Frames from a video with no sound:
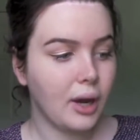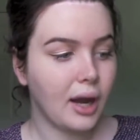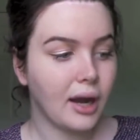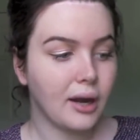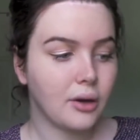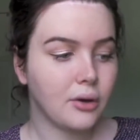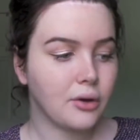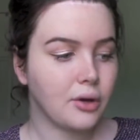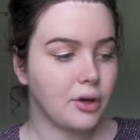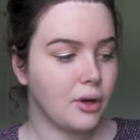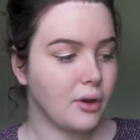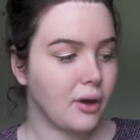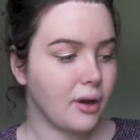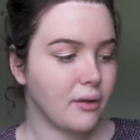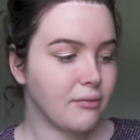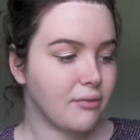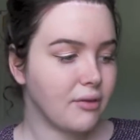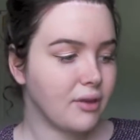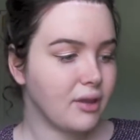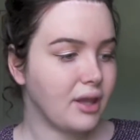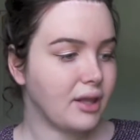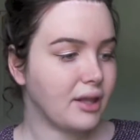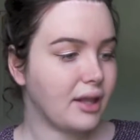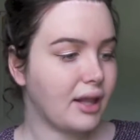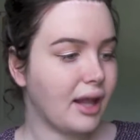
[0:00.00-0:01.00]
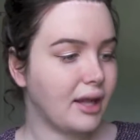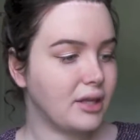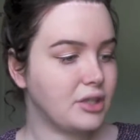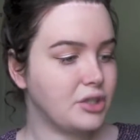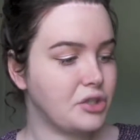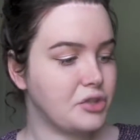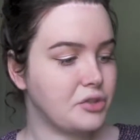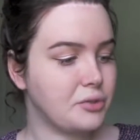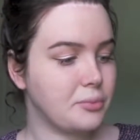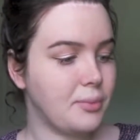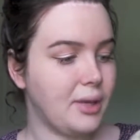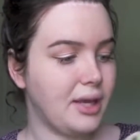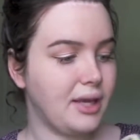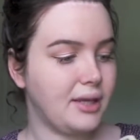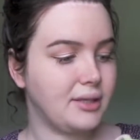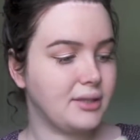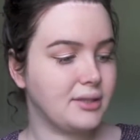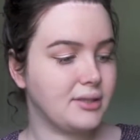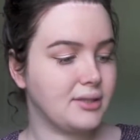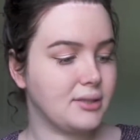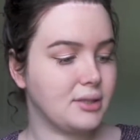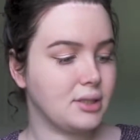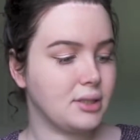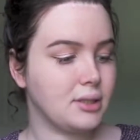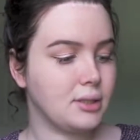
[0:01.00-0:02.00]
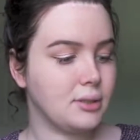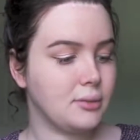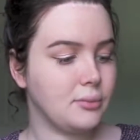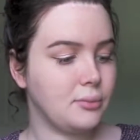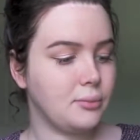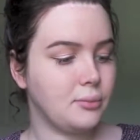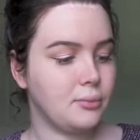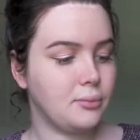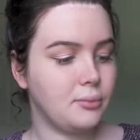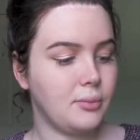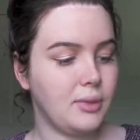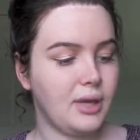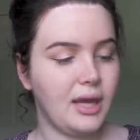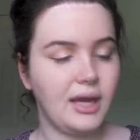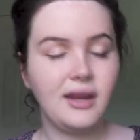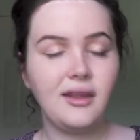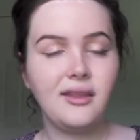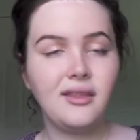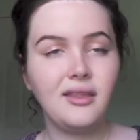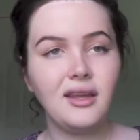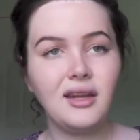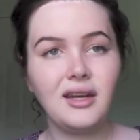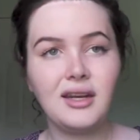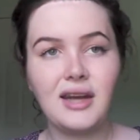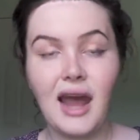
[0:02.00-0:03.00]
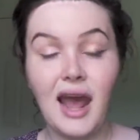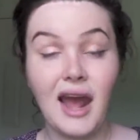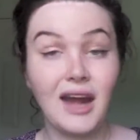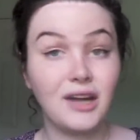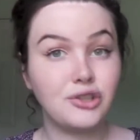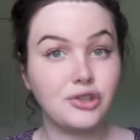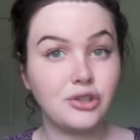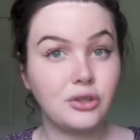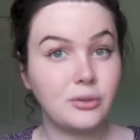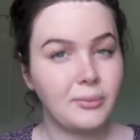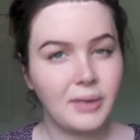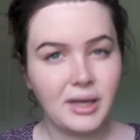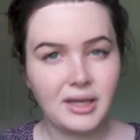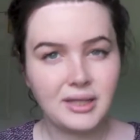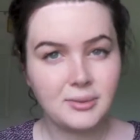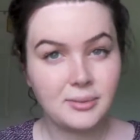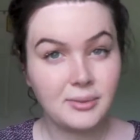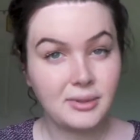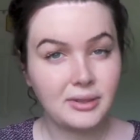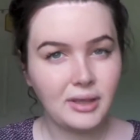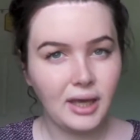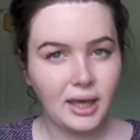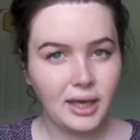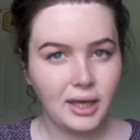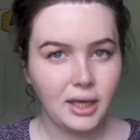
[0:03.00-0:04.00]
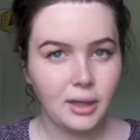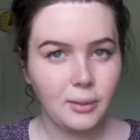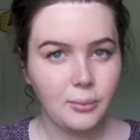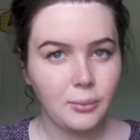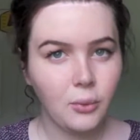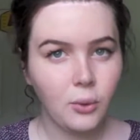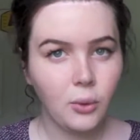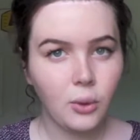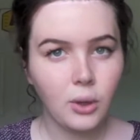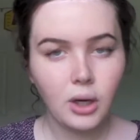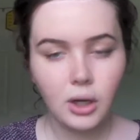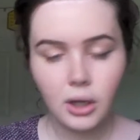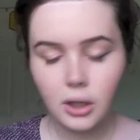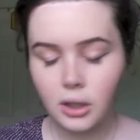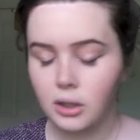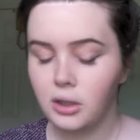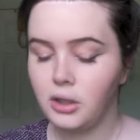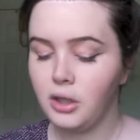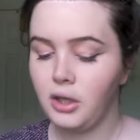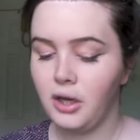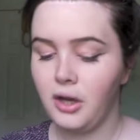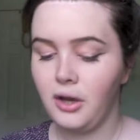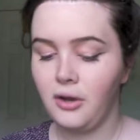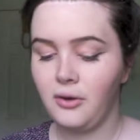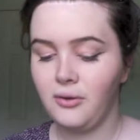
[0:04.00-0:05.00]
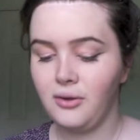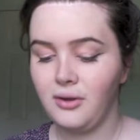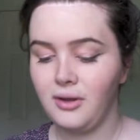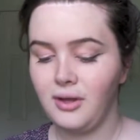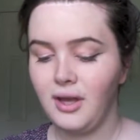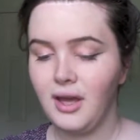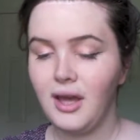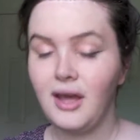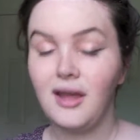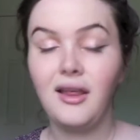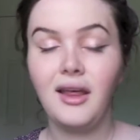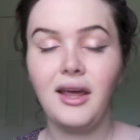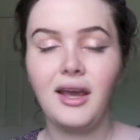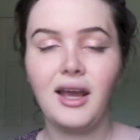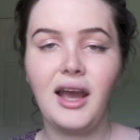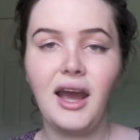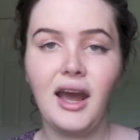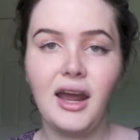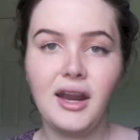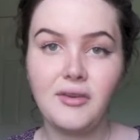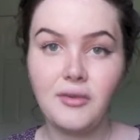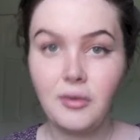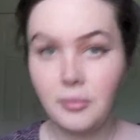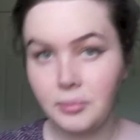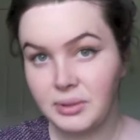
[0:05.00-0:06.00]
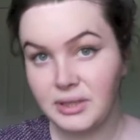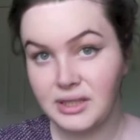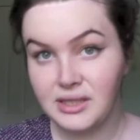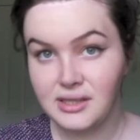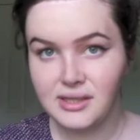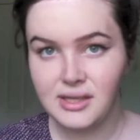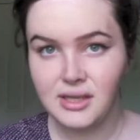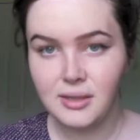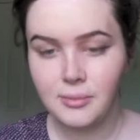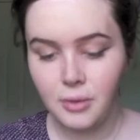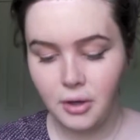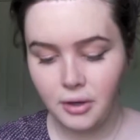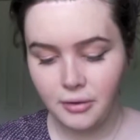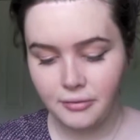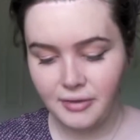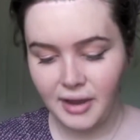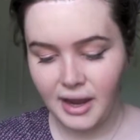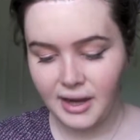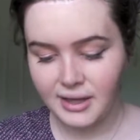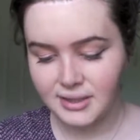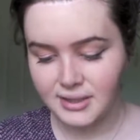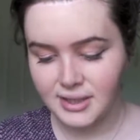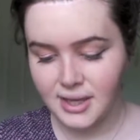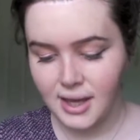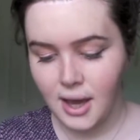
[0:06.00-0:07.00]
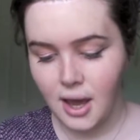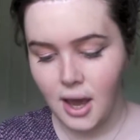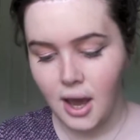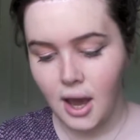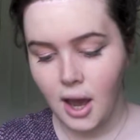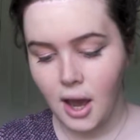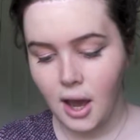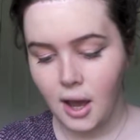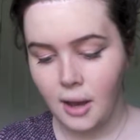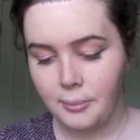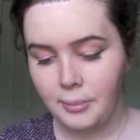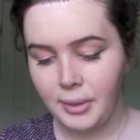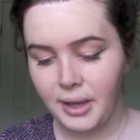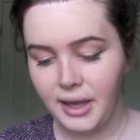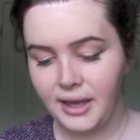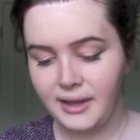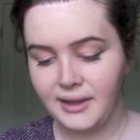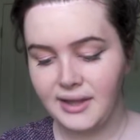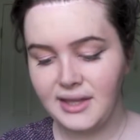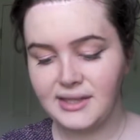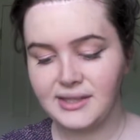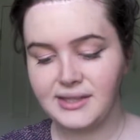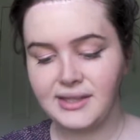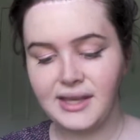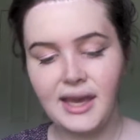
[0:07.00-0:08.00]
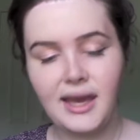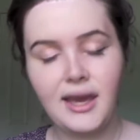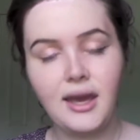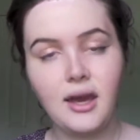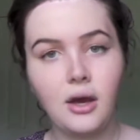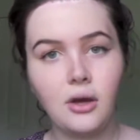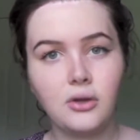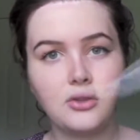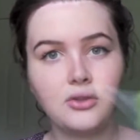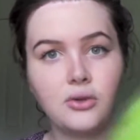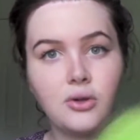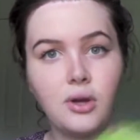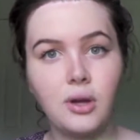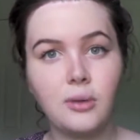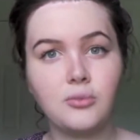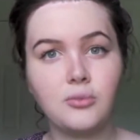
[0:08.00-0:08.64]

I don't know. I feel like that just makes anything natural makes me like it more, you know, like kind of a placebo effect. But in this kit, it also